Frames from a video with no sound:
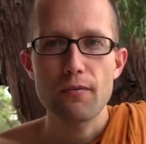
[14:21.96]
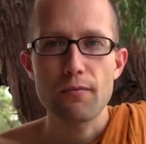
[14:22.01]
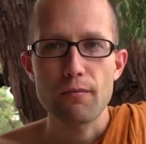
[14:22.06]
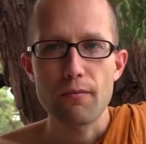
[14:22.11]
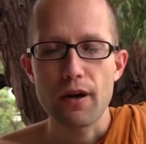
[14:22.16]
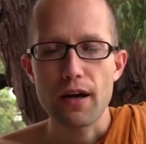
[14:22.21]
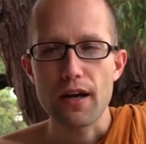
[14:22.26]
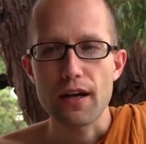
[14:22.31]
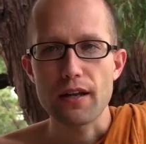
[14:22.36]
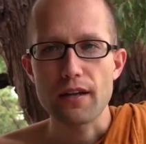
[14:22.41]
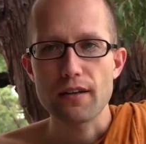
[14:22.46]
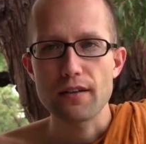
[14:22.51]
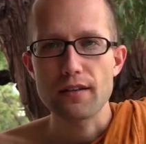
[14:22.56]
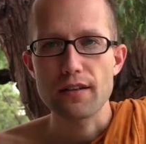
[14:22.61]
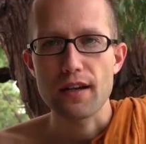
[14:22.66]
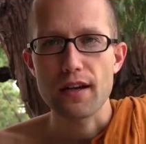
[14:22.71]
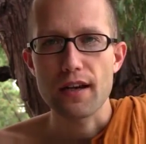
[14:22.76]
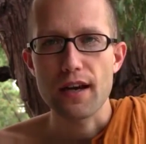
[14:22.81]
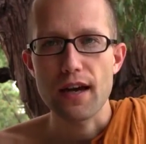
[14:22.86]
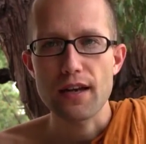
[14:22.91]
But
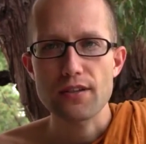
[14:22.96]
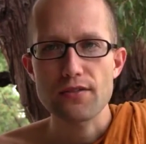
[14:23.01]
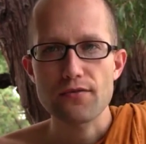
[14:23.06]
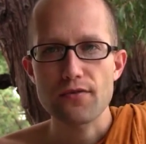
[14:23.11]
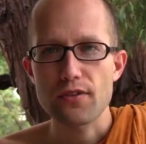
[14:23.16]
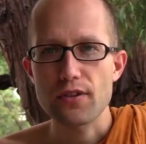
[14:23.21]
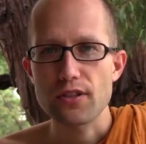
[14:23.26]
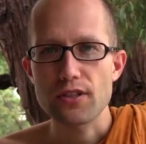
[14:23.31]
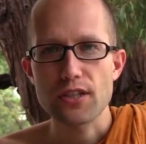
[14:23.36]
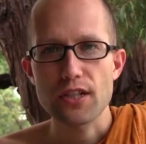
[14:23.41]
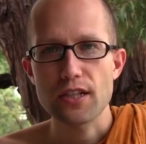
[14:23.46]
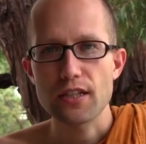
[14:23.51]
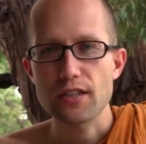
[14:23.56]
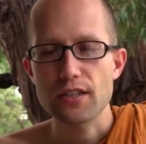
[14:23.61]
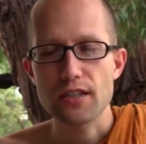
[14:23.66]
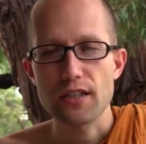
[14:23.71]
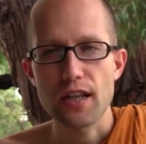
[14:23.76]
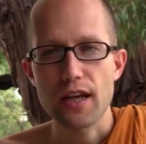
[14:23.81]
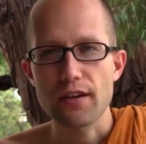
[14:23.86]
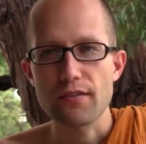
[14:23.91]
as for a
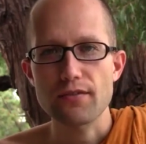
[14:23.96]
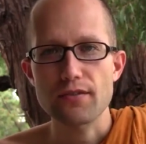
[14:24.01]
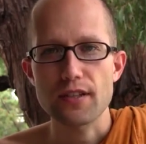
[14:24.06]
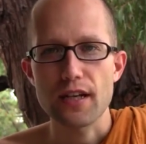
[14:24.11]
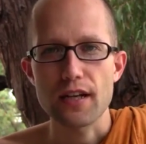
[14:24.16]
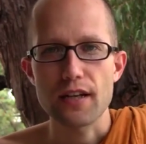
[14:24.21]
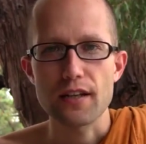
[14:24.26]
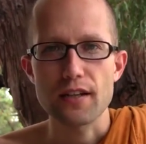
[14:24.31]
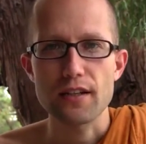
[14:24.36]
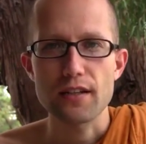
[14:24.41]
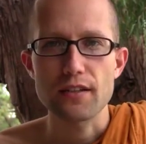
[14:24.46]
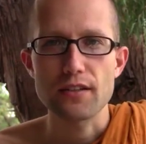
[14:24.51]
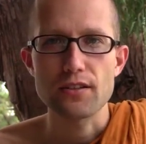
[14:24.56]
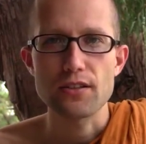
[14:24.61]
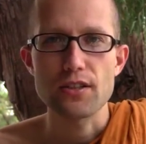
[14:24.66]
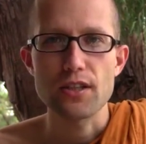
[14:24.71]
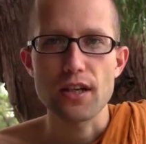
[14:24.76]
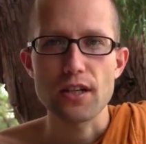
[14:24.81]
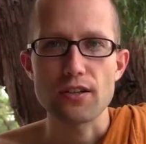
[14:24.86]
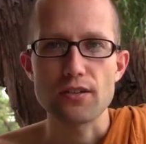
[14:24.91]
change in lifestyle, it
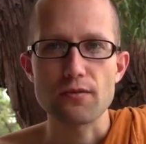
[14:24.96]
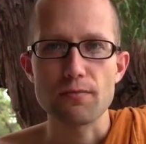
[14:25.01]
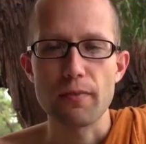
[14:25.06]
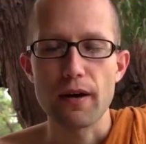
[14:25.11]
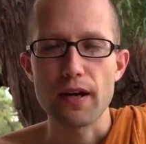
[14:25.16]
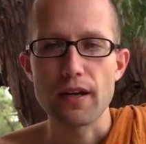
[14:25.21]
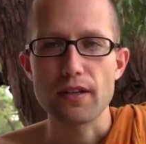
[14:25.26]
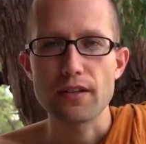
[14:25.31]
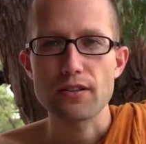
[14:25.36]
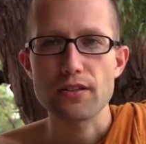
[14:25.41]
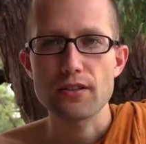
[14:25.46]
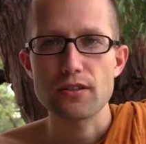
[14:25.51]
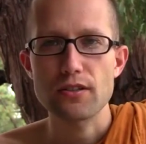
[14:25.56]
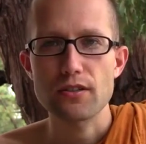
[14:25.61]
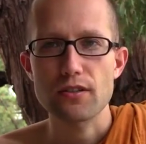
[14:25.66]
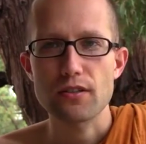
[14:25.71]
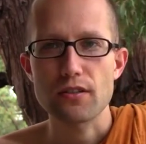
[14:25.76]
didn't change much.